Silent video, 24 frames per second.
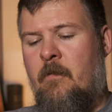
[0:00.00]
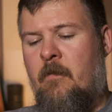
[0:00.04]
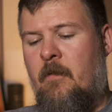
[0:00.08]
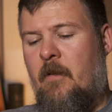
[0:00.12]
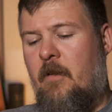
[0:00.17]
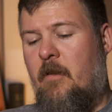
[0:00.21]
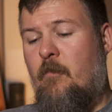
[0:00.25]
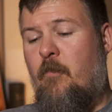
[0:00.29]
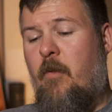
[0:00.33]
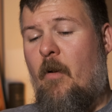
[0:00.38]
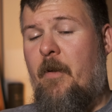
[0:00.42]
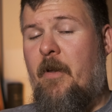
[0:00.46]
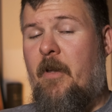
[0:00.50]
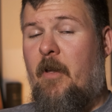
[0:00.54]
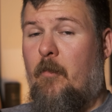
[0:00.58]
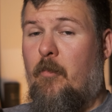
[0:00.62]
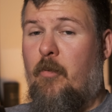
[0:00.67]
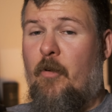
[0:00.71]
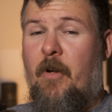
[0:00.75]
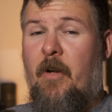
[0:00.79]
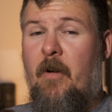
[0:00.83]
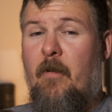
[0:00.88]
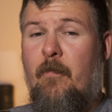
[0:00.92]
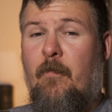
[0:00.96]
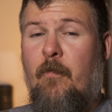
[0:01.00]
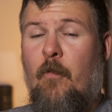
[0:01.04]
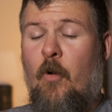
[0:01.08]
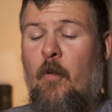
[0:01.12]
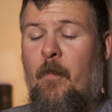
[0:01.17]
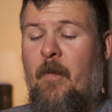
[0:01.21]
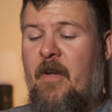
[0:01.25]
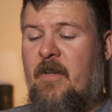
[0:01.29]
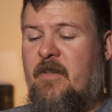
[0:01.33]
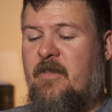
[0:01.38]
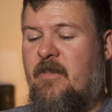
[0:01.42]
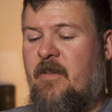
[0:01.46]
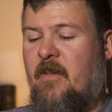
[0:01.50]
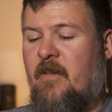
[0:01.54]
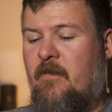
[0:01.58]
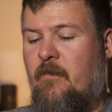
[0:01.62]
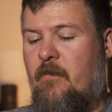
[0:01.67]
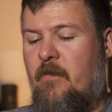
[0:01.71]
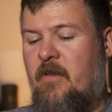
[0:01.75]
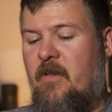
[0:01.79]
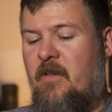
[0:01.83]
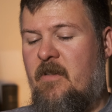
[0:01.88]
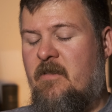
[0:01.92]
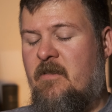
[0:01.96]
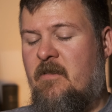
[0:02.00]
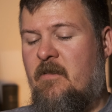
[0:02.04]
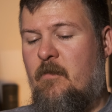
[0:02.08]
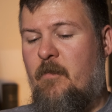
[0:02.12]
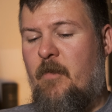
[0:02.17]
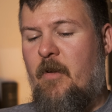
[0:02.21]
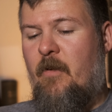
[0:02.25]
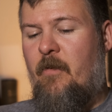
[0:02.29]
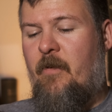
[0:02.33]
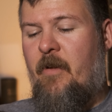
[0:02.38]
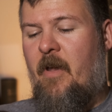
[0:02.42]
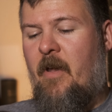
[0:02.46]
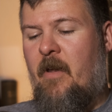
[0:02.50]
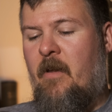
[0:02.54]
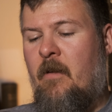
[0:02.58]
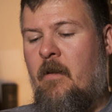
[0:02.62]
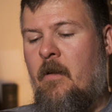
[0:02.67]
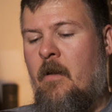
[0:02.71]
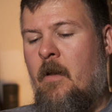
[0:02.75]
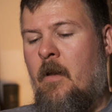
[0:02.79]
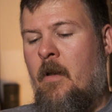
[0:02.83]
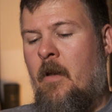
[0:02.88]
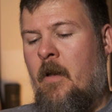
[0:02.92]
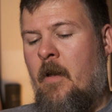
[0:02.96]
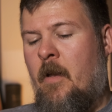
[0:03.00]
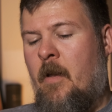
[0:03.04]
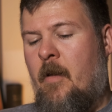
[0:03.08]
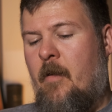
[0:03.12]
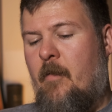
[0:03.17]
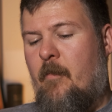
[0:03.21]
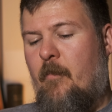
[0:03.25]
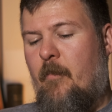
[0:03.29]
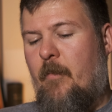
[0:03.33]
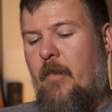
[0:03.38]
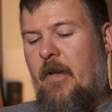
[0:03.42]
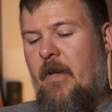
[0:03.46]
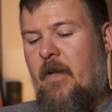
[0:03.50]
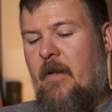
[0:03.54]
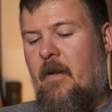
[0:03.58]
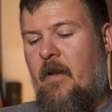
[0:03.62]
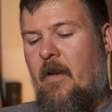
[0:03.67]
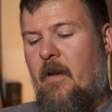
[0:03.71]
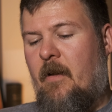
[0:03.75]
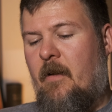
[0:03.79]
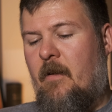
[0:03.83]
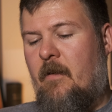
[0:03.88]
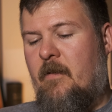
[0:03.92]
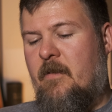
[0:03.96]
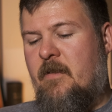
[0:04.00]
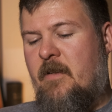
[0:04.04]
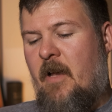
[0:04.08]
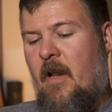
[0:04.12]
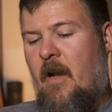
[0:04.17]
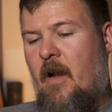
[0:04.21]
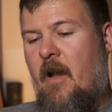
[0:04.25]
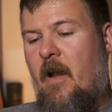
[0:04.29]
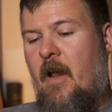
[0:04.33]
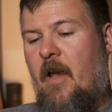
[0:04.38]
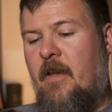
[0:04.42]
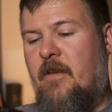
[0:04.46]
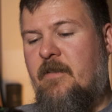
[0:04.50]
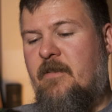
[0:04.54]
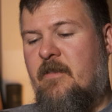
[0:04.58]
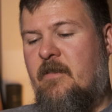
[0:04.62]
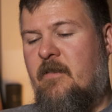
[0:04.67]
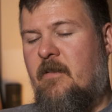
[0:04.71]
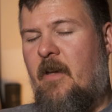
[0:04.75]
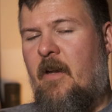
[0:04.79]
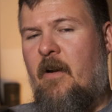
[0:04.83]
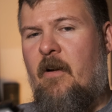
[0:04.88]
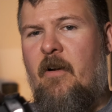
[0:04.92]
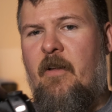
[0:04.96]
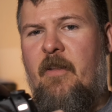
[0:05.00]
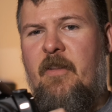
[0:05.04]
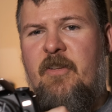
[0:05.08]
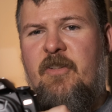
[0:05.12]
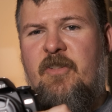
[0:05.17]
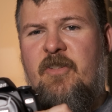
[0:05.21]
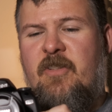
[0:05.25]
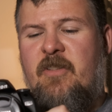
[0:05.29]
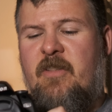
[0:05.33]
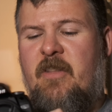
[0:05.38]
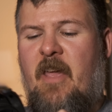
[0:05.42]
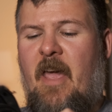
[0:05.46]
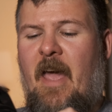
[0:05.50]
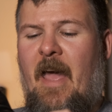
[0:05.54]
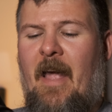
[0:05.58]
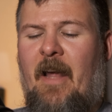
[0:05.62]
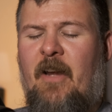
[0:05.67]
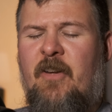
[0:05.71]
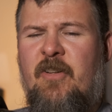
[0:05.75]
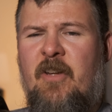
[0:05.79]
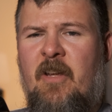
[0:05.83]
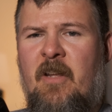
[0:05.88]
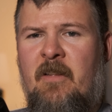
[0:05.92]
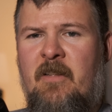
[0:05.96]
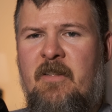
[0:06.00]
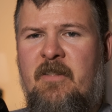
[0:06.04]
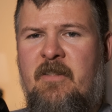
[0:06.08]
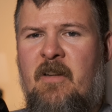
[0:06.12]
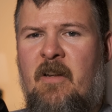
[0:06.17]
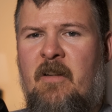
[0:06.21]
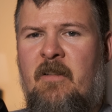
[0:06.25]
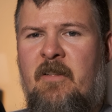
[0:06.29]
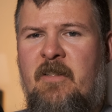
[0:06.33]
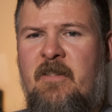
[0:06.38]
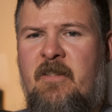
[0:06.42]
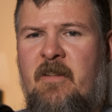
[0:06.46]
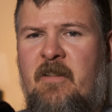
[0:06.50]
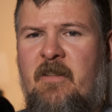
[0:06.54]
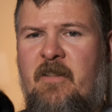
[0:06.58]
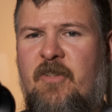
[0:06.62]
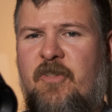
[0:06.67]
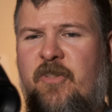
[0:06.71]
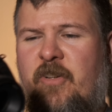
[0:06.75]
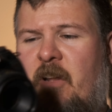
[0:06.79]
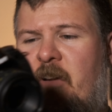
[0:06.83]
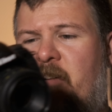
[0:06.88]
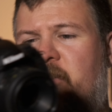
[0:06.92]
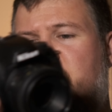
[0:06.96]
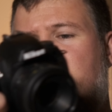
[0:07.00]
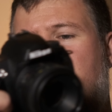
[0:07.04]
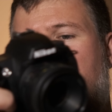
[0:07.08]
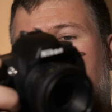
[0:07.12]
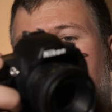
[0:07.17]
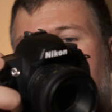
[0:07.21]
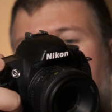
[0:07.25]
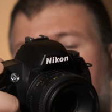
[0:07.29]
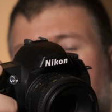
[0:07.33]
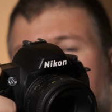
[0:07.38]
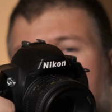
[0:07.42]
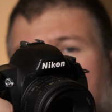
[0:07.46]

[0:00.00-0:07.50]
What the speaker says: you probably could print a 4x6 with this and be okay. But it's kind of nice. I don't know, just the action. Listen to the shutter sound.